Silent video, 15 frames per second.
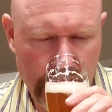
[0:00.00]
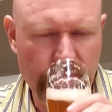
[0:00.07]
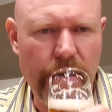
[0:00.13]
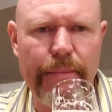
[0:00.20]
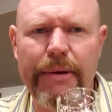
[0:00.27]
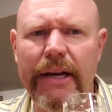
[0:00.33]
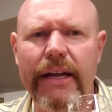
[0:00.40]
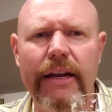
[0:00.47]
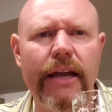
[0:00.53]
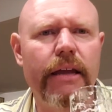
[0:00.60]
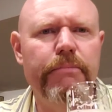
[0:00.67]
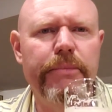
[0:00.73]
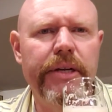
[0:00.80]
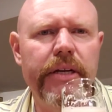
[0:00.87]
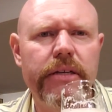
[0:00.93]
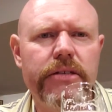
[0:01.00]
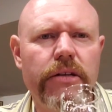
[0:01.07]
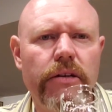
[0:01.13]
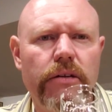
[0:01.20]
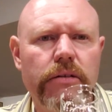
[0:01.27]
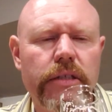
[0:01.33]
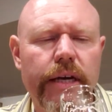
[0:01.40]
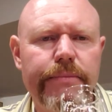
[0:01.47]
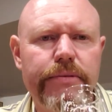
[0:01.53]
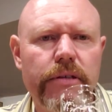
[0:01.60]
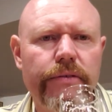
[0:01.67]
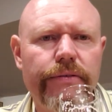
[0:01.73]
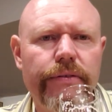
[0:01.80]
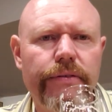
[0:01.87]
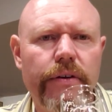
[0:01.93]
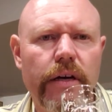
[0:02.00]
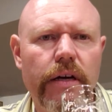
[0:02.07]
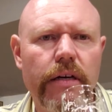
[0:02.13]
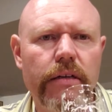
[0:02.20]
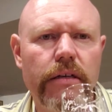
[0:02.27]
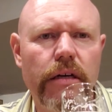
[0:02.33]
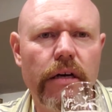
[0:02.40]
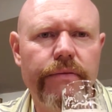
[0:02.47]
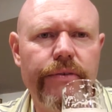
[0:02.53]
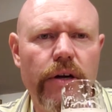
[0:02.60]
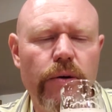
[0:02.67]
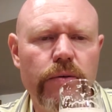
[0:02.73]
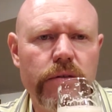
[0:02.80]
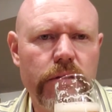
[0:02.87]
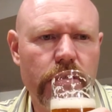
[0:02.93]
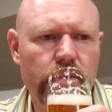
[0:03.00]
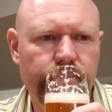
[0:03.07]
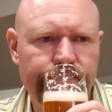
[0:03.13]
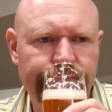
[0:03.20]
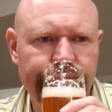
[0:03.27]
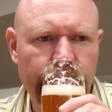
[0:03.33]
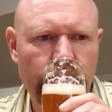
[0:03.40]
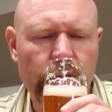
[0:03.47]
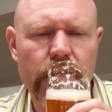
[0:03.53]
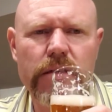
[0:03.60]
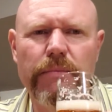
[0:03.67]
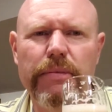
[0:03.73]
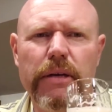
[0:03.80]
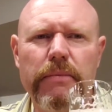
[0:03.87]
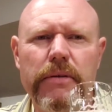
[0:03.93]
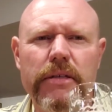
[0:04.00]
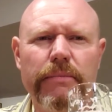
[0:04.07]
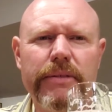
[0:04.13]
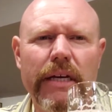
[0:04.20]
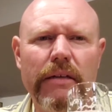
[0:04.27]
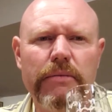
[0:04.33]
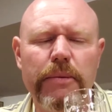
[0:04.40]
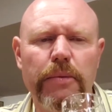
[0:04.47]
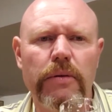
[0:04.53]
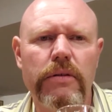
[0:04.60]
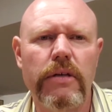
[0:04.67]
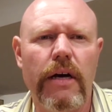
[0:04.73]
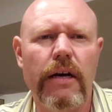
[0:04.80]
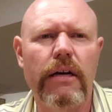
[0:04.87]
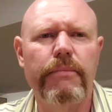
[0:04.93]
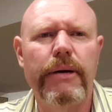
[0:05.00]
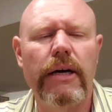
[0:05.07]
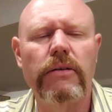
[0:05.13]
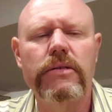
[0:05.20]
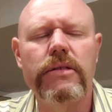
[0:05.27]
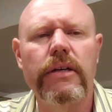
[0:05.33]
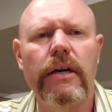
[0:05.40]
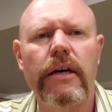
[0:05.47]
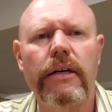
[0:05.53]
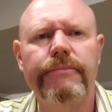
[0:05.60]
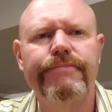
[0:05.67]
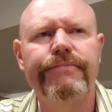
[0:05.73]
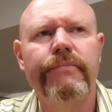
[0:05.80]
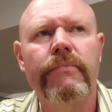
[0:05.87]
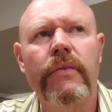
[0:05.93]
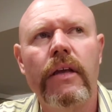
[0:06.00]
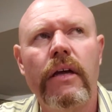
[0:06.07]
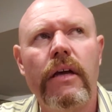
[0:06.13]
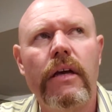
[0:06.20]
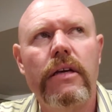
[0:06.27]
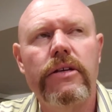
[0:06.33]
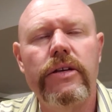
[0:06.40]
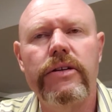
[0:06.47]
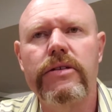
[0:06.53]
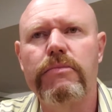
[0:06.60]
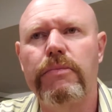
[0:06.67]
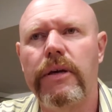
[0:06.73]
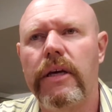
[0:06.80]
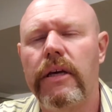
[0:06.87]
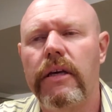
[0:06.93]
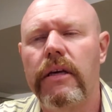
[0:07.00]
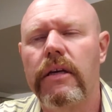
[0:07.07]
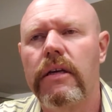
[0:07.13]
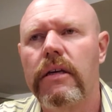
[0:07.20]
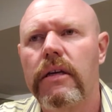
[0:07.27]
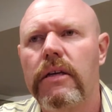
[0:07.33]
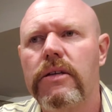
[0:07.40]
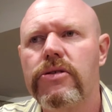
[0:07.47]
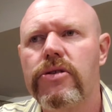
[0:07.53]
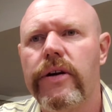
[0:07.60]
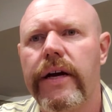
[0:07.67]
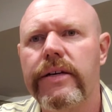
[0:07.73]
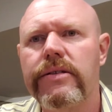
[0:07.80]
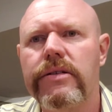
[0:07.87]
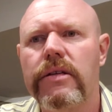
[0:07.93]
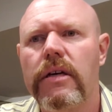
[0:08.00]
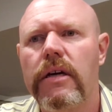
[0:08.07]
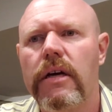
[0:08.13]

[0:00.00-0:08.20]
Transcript: But I'm not getting any medicinal types of notes. Sometimes people will talk about yeast being stressed.